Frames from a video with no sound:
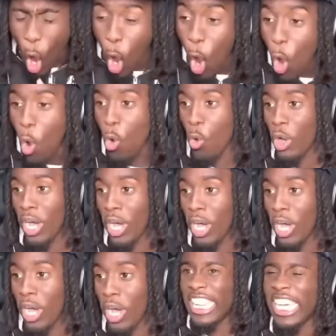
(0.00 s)
ooh,
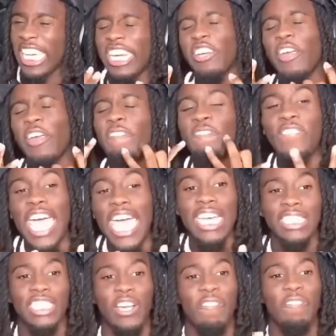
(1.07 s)
look at their
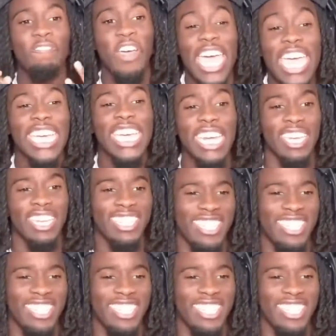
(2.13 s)
face, they're faking it.